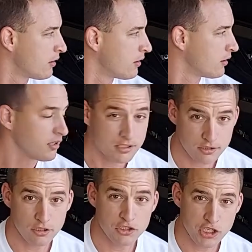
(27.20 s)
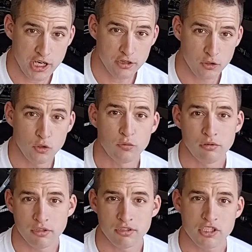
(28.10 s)
This is on chain lube,
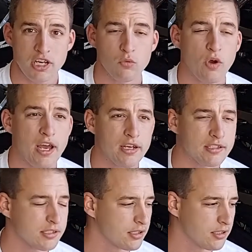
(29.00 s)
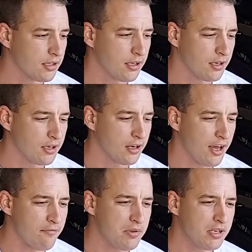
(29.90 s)
chain wax.
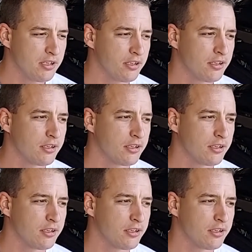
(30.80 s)
I've been